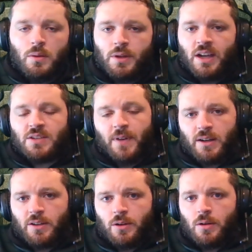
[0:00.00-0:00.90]
The next
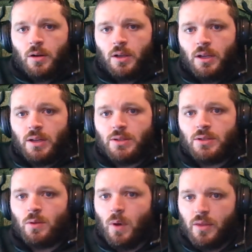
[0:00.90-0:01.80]
factor is
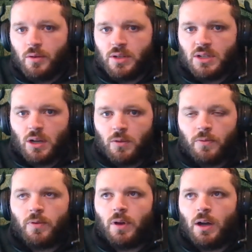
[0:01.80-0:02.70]
the weather
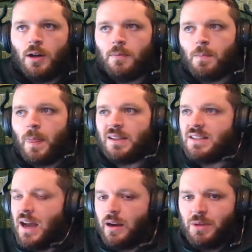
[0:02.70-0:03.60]
itself.
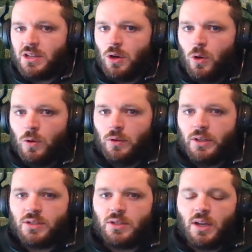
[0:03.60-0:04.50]
It's not going to be as cold
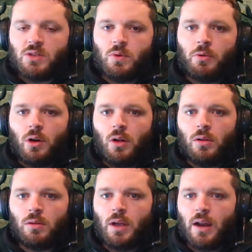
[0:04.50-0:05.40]
as we were
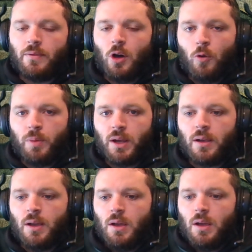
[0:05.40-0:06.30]
all kind of
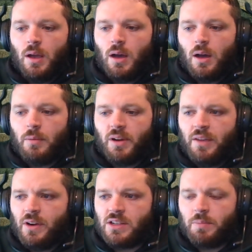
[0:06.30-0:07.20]
hoping. But
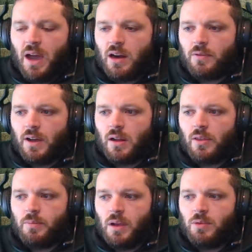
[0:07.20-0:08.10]
even as a Packer fan, I
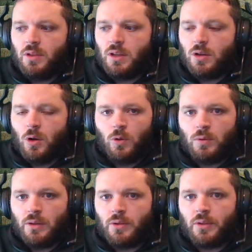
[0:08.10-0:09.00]
thought maybe the cold
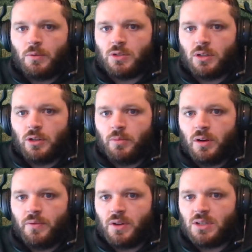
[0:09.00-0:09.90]
weather thing was a little
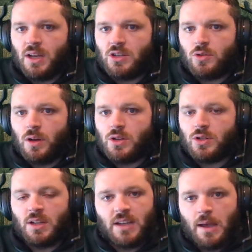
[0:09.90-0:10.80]
bit of an
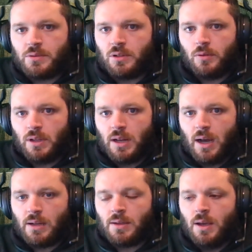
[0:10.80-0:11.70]
exaggeration. It's absolutely
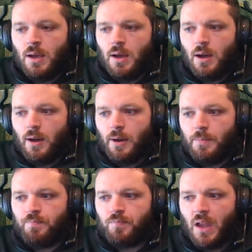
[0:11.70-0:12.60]
not.
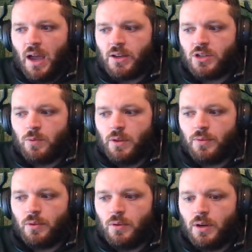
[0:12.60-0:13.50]
I actually went
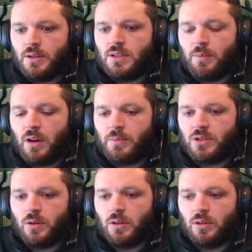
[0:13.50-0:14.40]
through in a separate
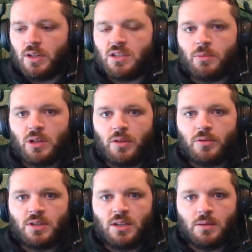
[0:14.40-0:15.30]
episode and looked at some of the
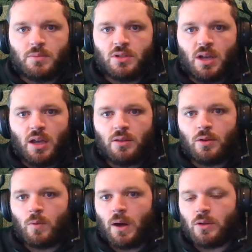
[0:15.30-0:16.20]
other teams and
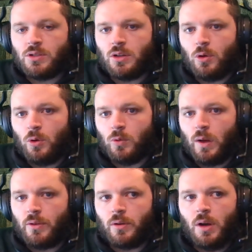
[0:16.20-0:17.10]
their records in cold
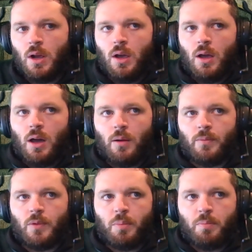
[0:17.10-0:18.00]
weather.
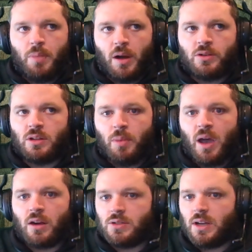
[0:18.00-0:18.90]
The Bears and the
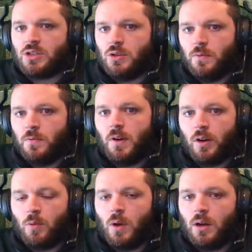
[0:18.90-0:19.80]
Packers actually do
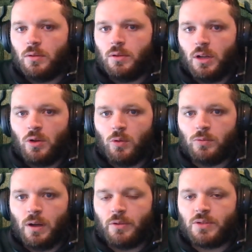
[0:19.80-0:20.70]
very well in cold
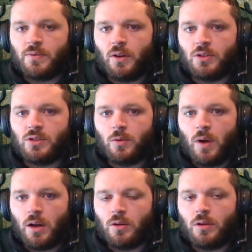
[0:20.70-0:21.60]
weather as far as their
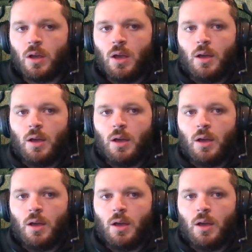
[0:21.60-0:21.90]
record.